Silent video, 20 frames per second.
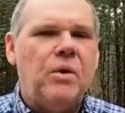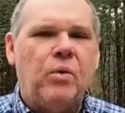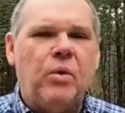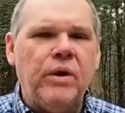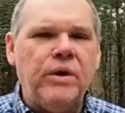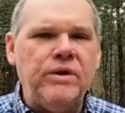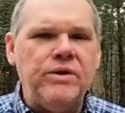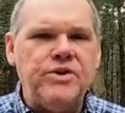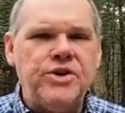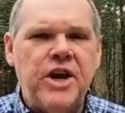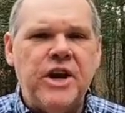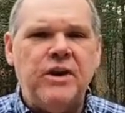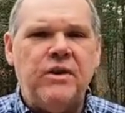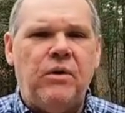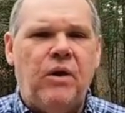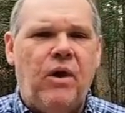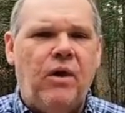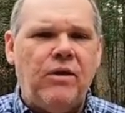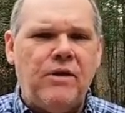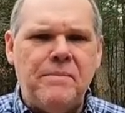We're your
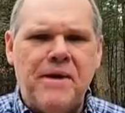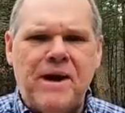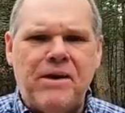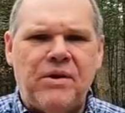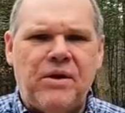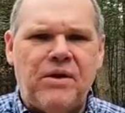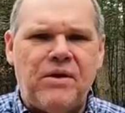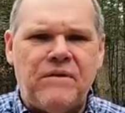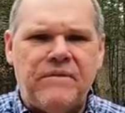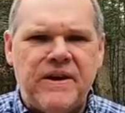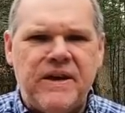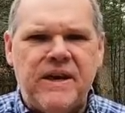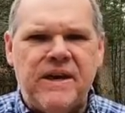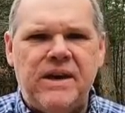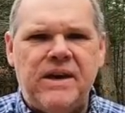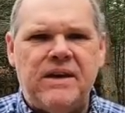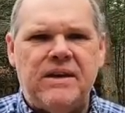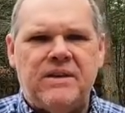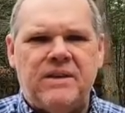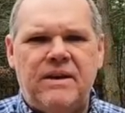channel all about
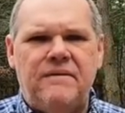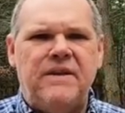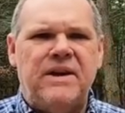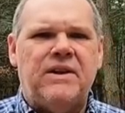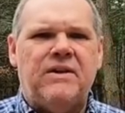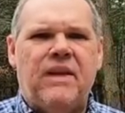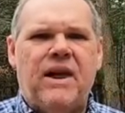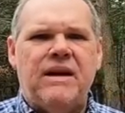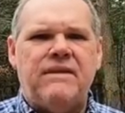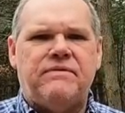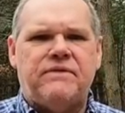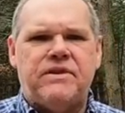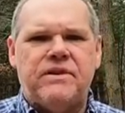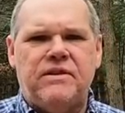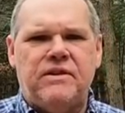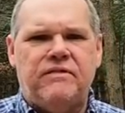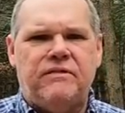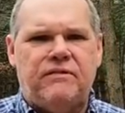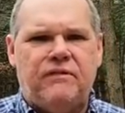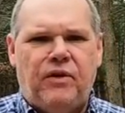RVing and living life
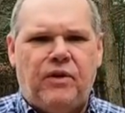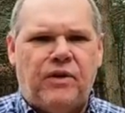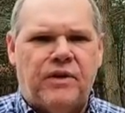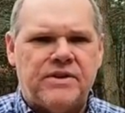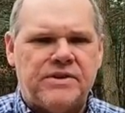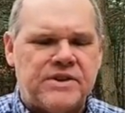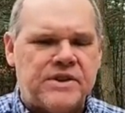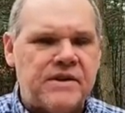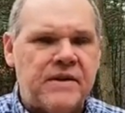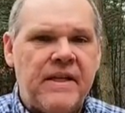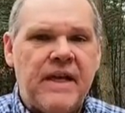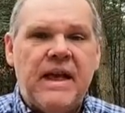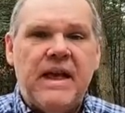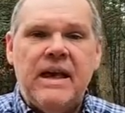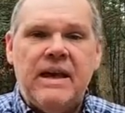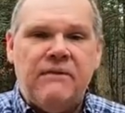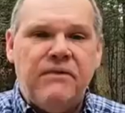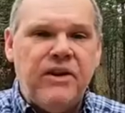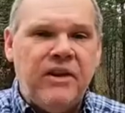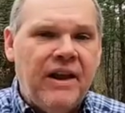to the fullest.
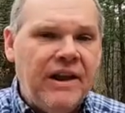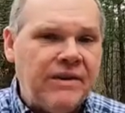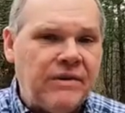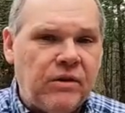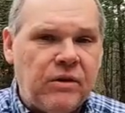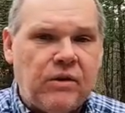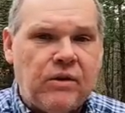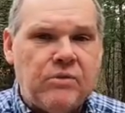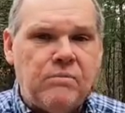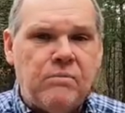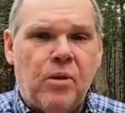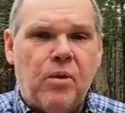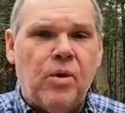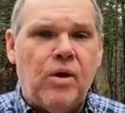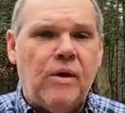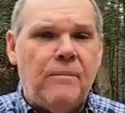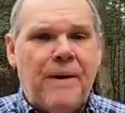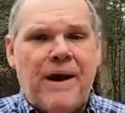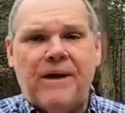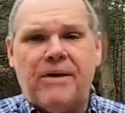If you'd like to learn
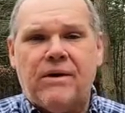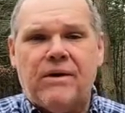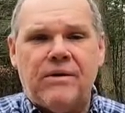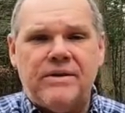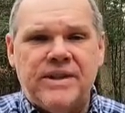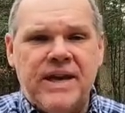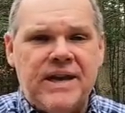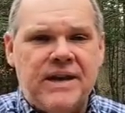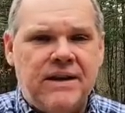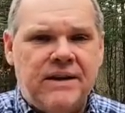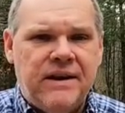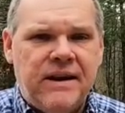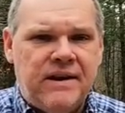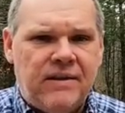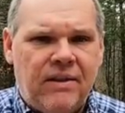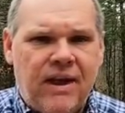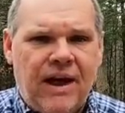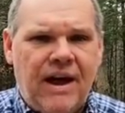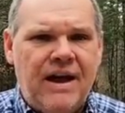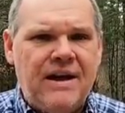more about our day to day
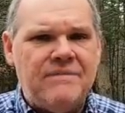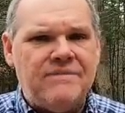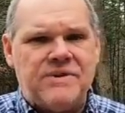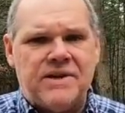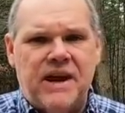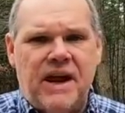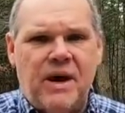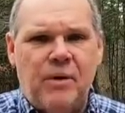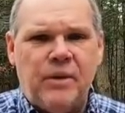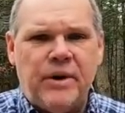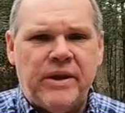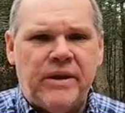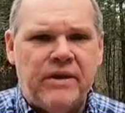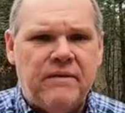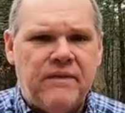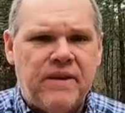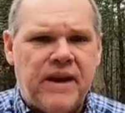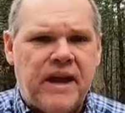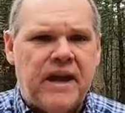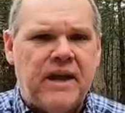lives and how we
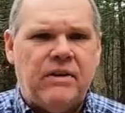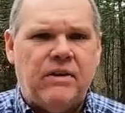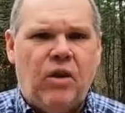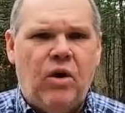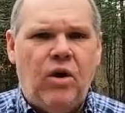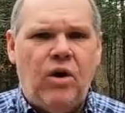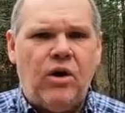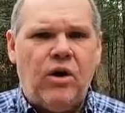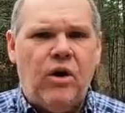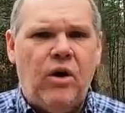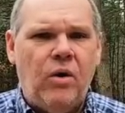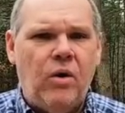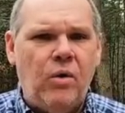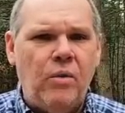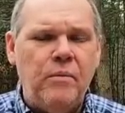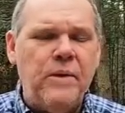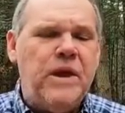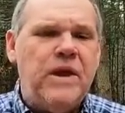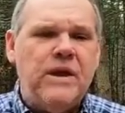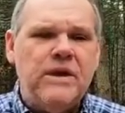live in a log
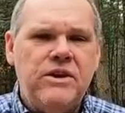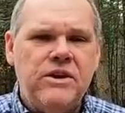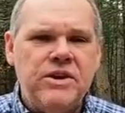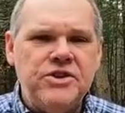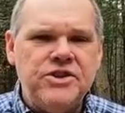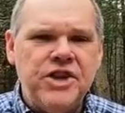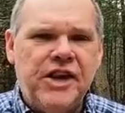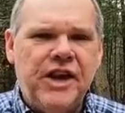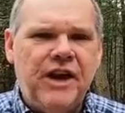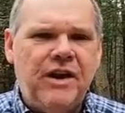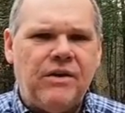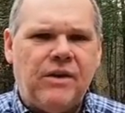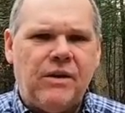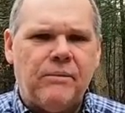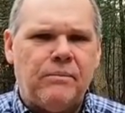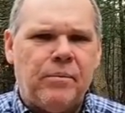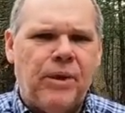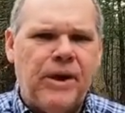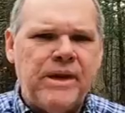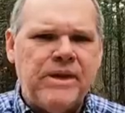home, you can check out
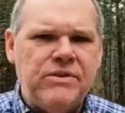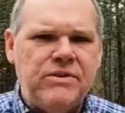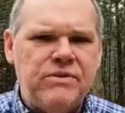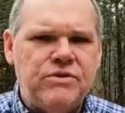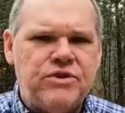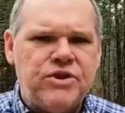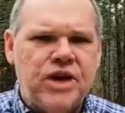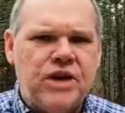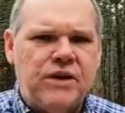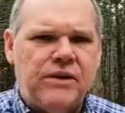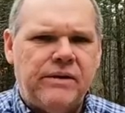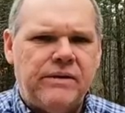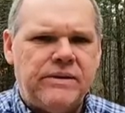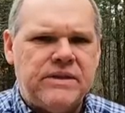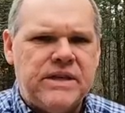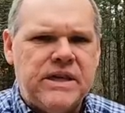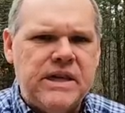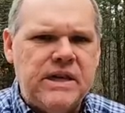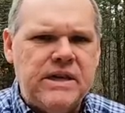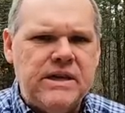our brand new channel,
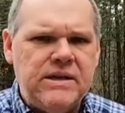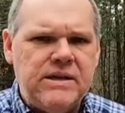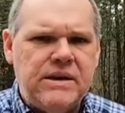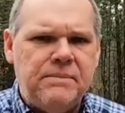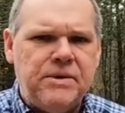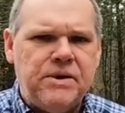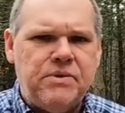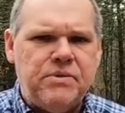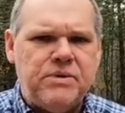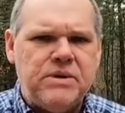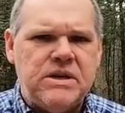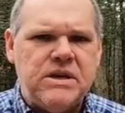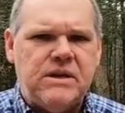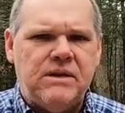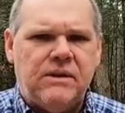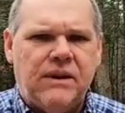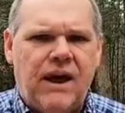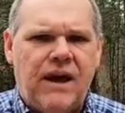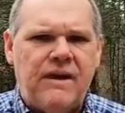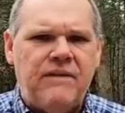
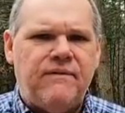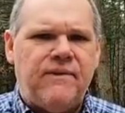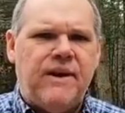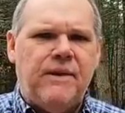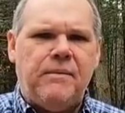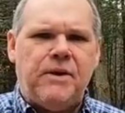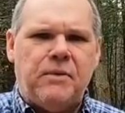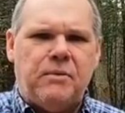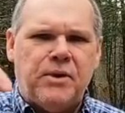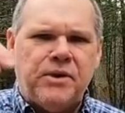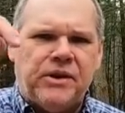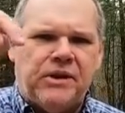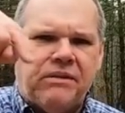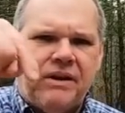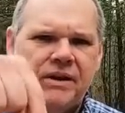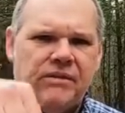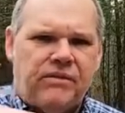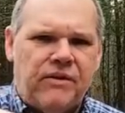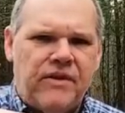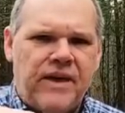TWD Life, and I'm going to put the
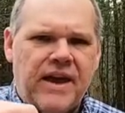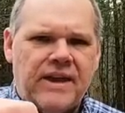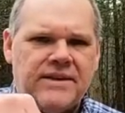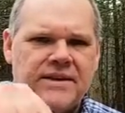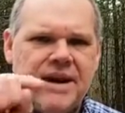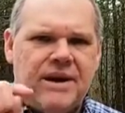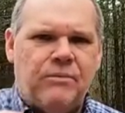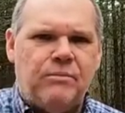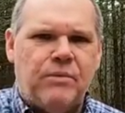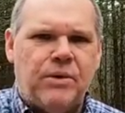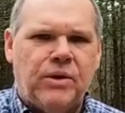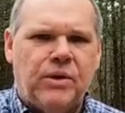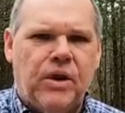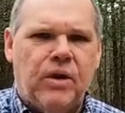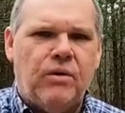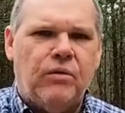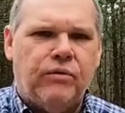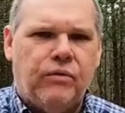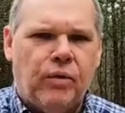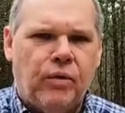link for that down
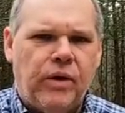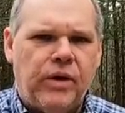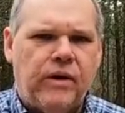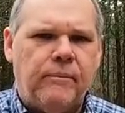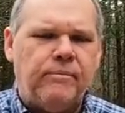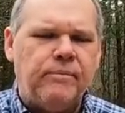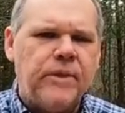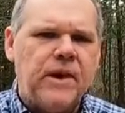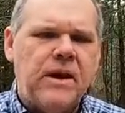below for you.